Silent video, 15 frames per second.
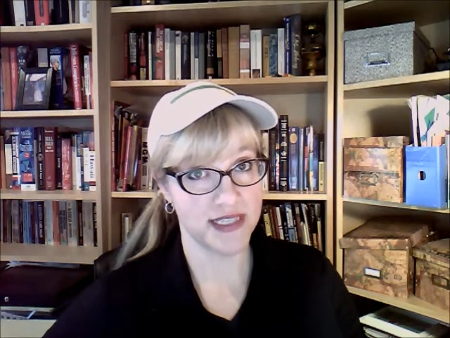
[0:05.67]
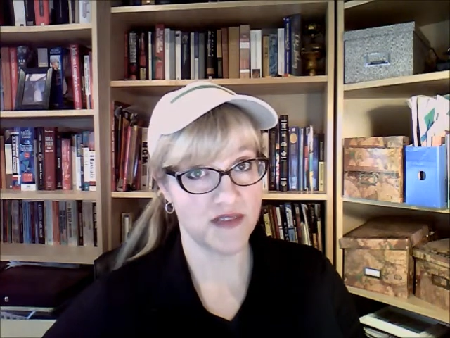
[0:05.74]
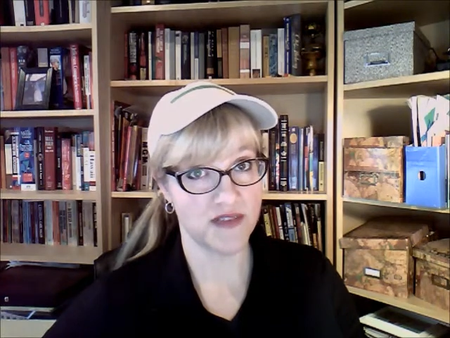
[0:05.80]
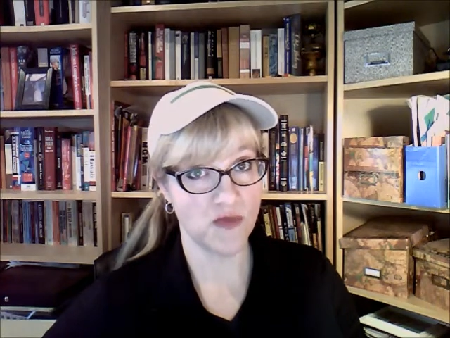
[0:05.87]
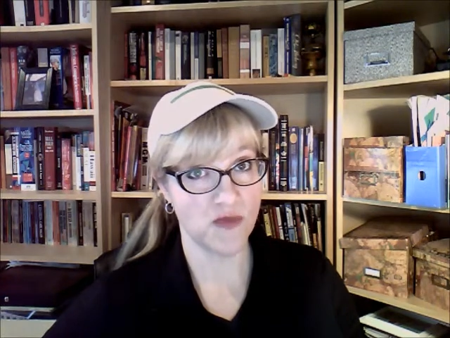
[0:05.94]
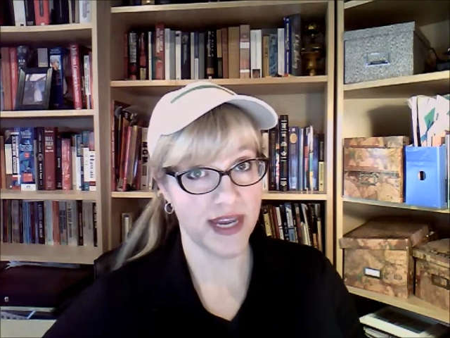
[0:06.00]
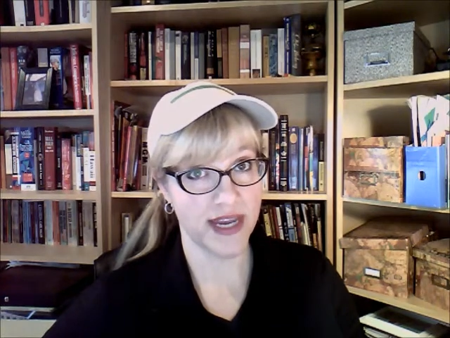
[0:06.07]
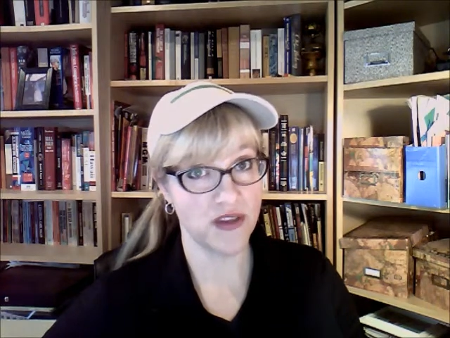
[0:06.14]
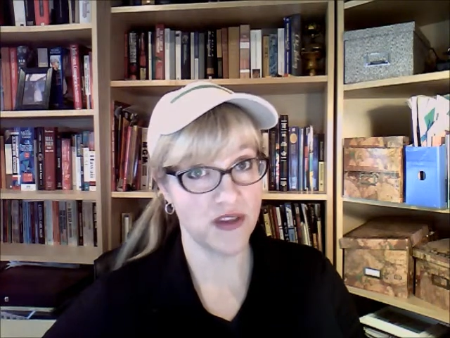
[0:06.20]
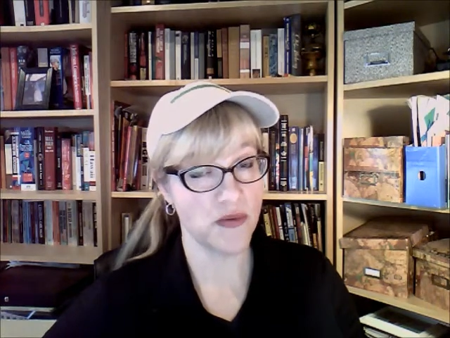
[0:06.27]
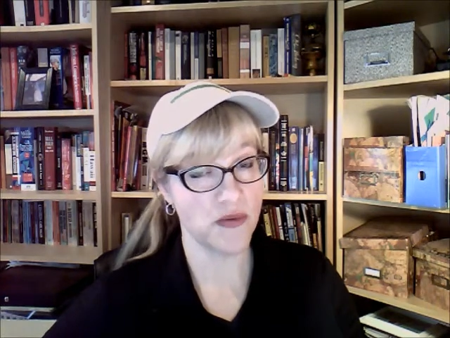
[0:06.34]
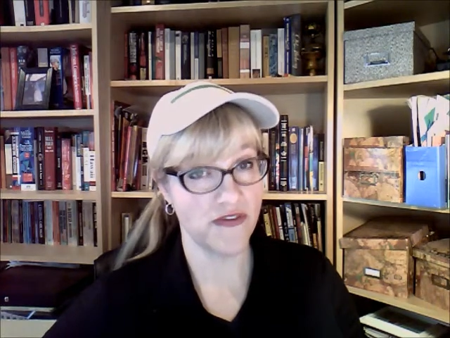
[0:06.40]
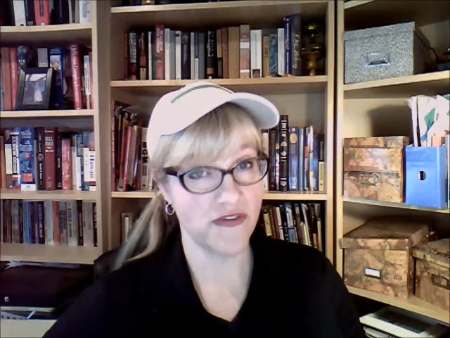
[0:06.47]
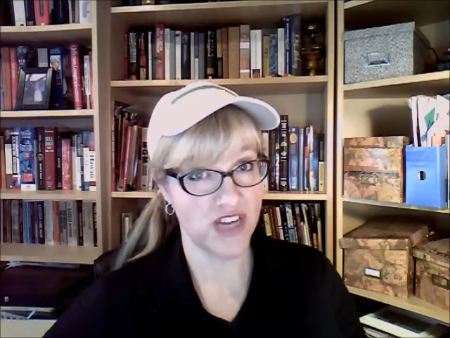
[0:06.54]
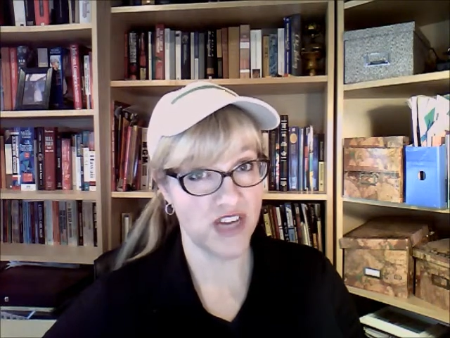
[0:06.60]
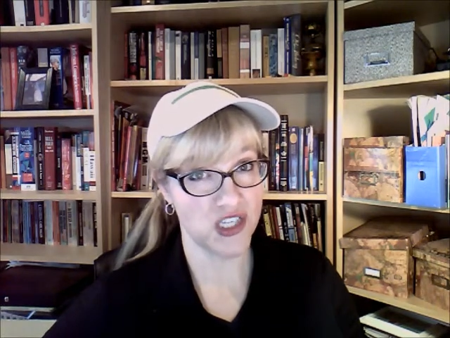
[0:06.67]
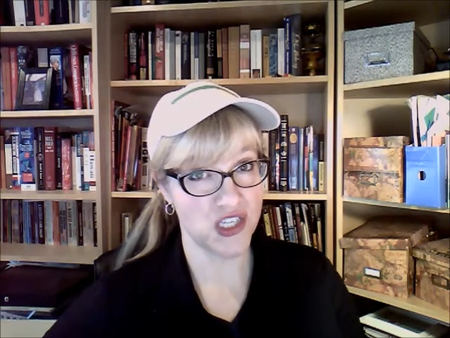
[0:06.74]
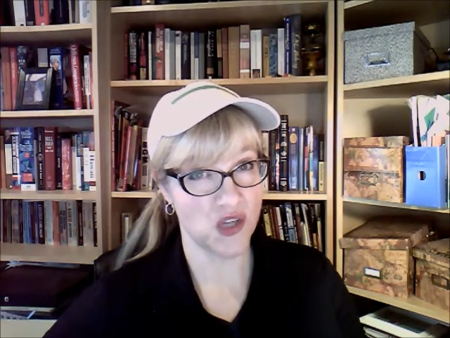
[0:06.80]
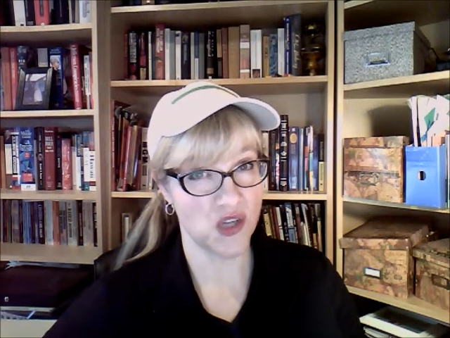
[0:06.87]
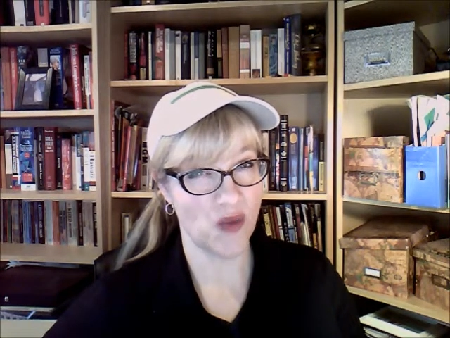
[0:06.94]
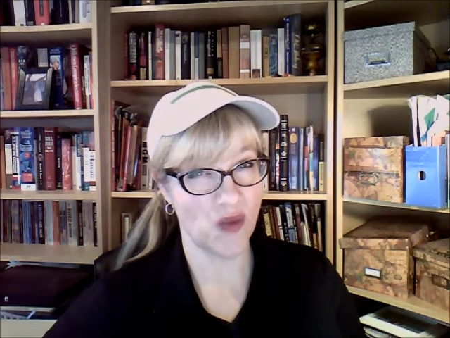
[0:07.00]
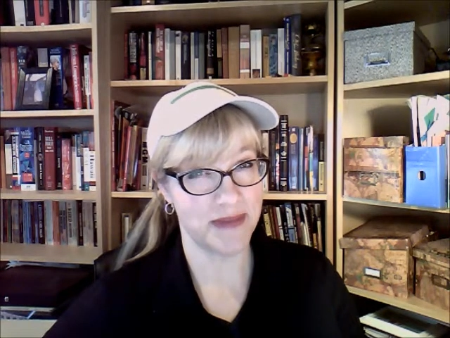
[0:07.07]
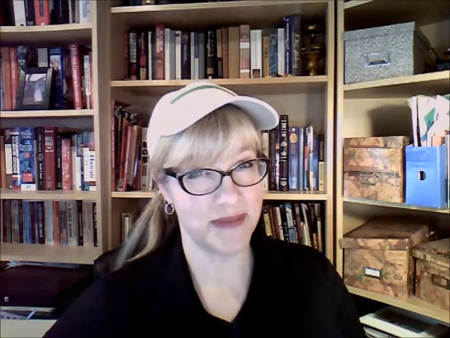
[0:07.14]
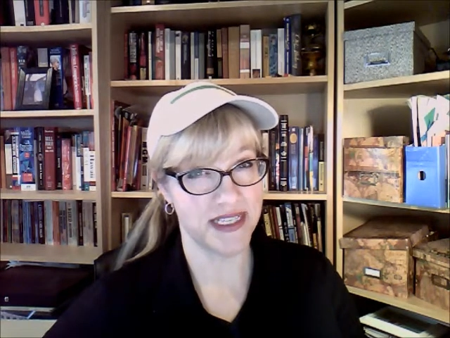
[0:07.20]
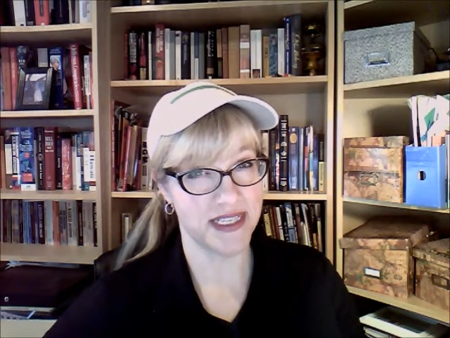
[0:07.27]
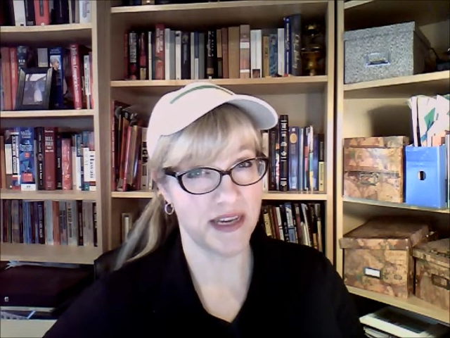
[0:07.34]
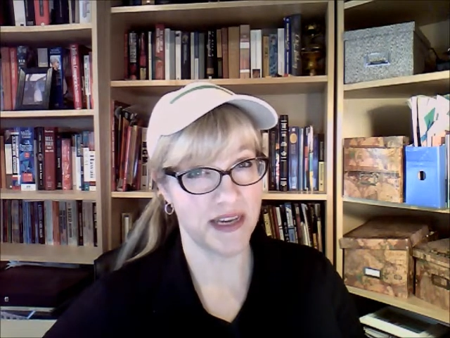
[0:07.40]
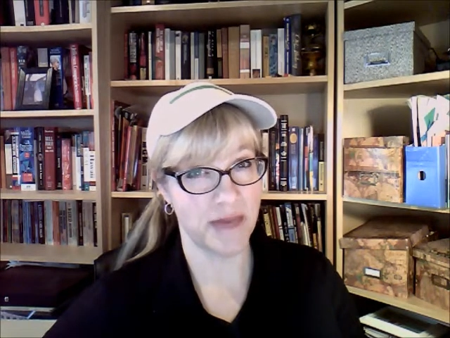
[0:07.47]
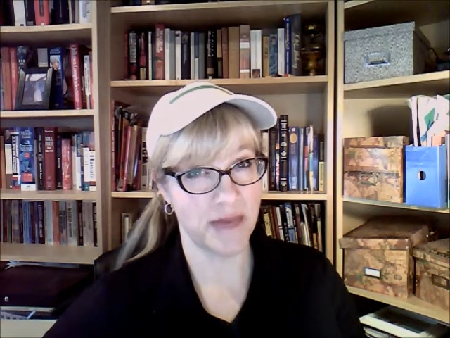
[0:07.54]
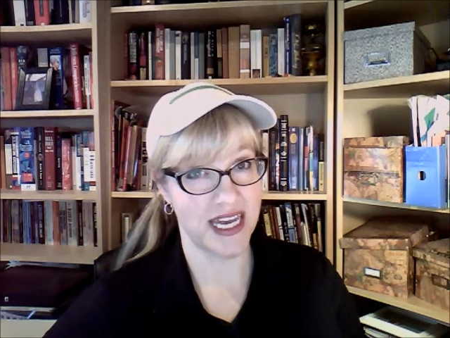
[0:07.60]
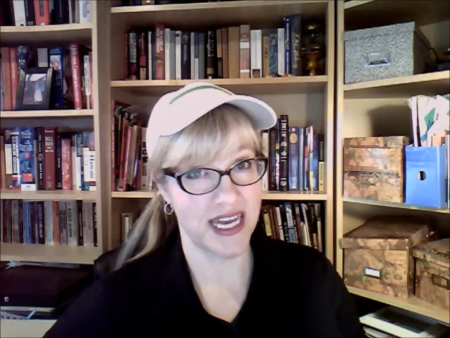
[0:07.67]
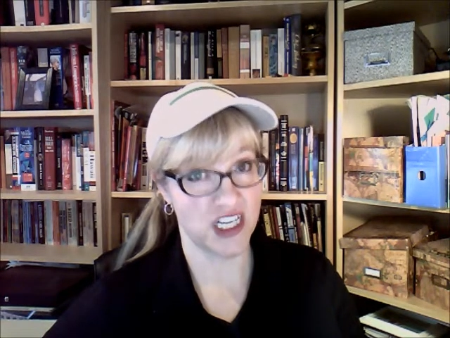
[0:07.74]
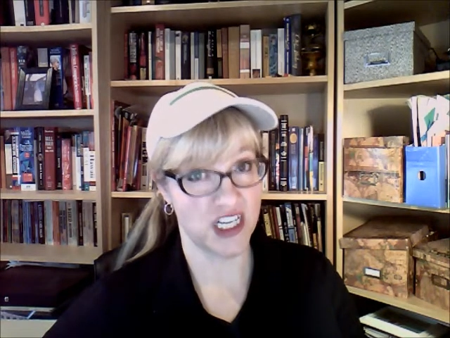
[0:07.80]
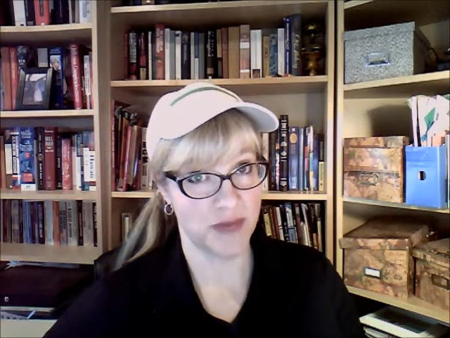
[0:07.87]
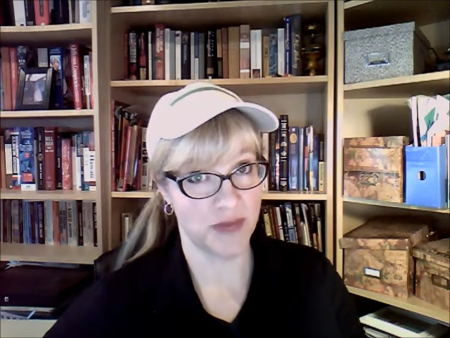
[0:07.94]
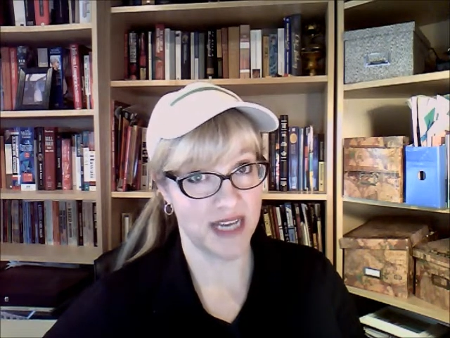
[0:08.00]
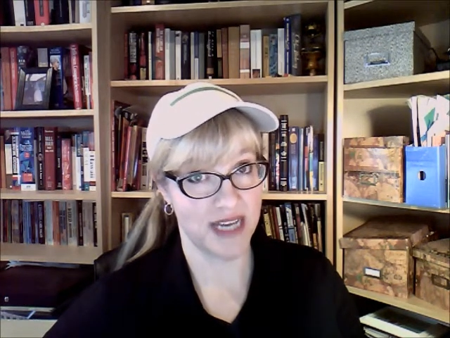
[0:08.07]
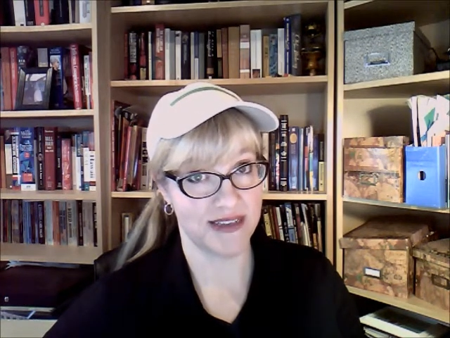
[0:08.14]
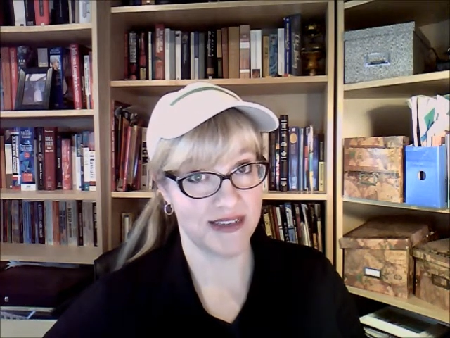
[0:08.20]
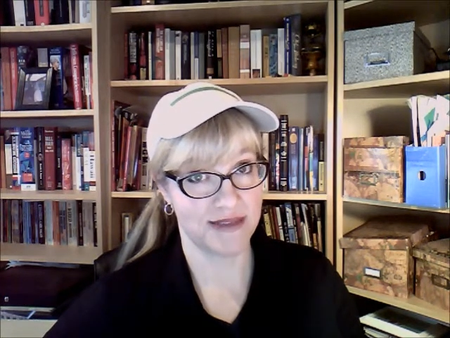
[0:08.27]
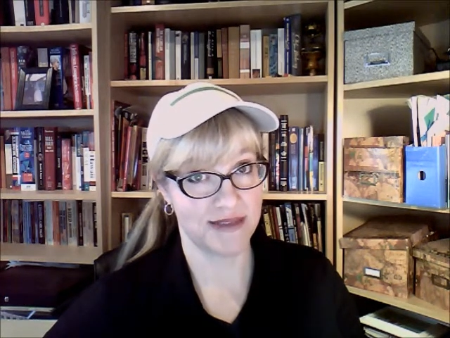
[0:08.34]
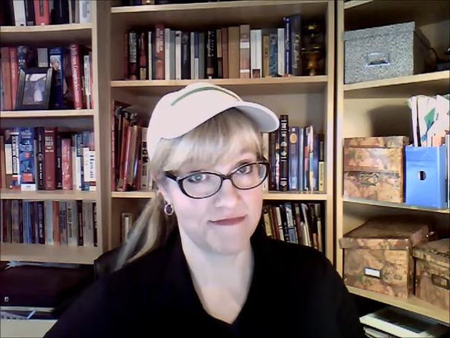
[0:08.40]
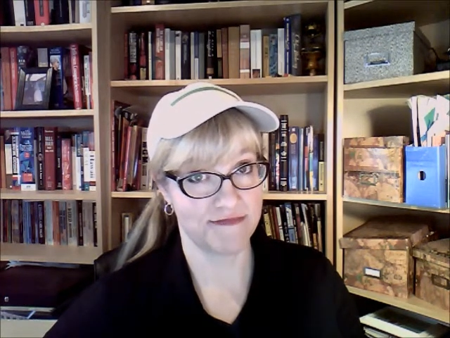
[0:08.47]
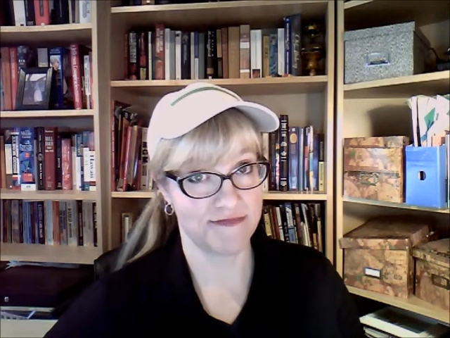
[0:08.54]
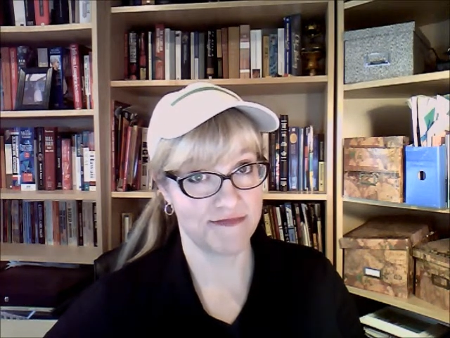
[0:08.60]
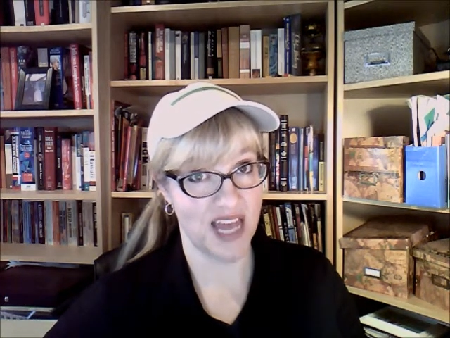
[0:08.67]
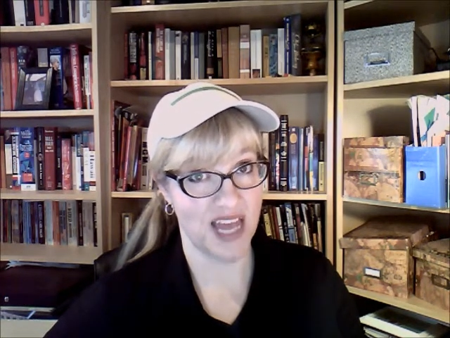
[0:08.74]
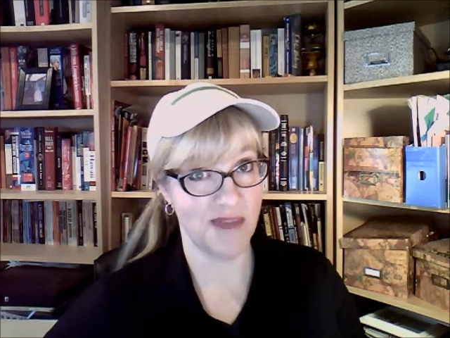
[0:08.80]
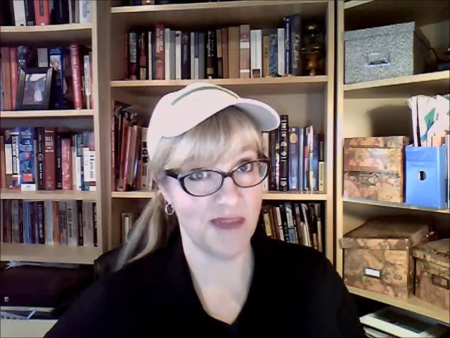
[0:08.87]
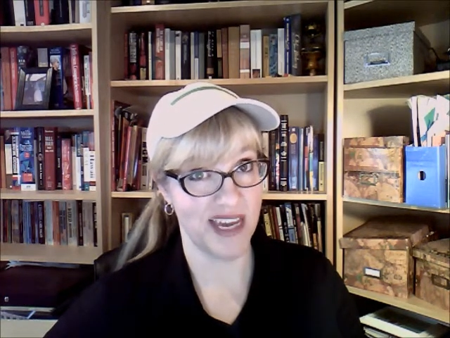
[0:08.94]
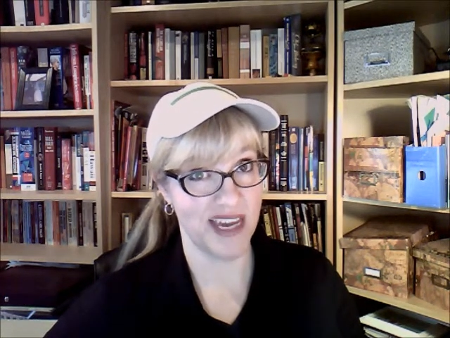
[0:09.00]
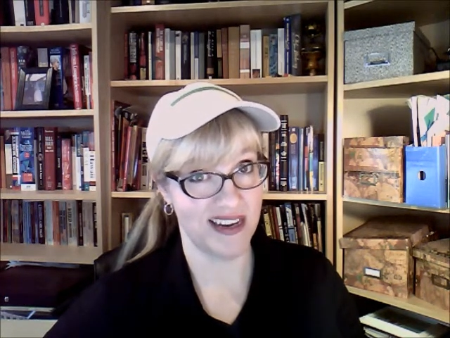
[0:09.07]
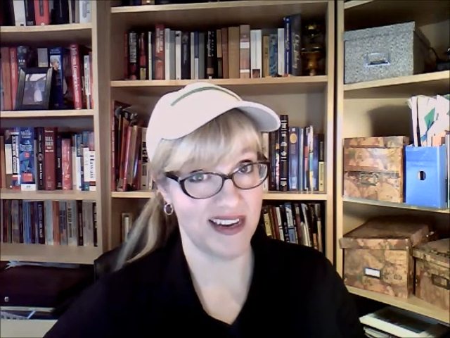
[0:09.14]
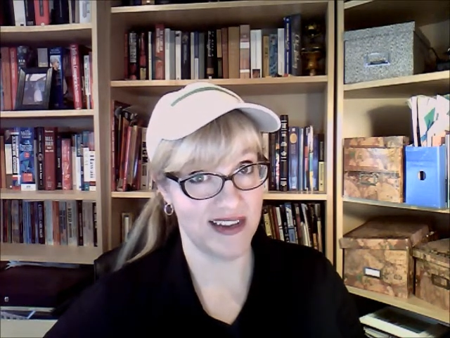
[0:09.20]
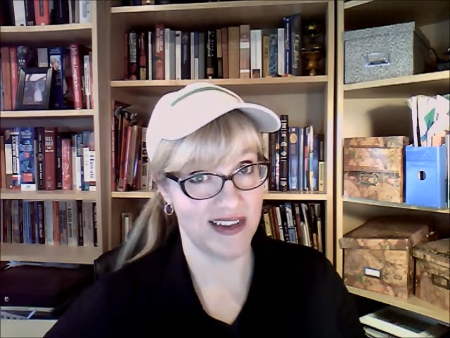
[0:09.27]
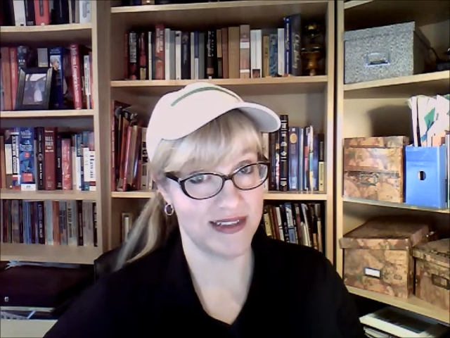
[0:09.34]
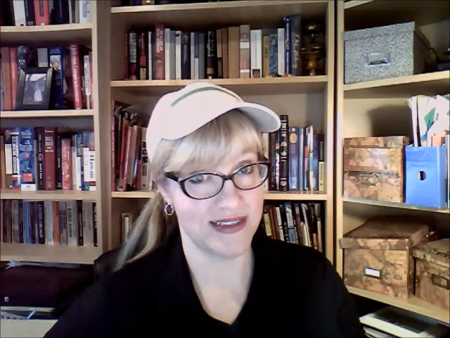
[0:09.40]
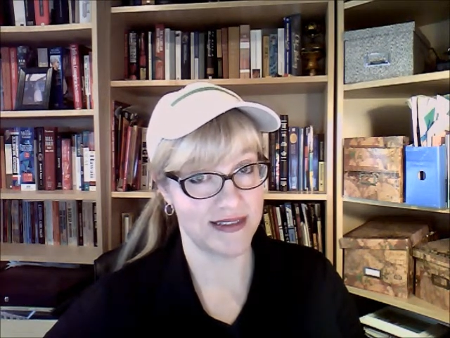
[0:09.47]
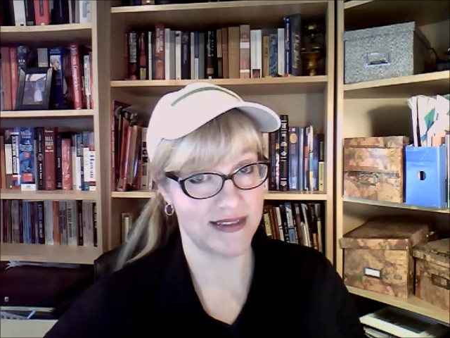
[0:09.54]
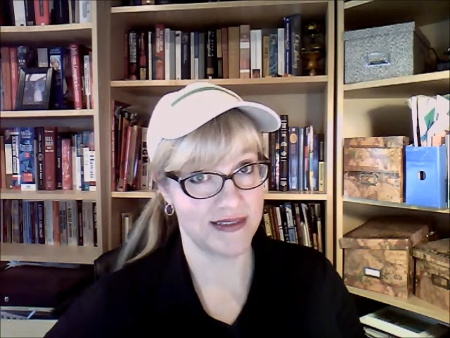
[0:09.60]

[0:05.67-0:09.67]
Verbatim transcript: of regular professional website management and maintenance.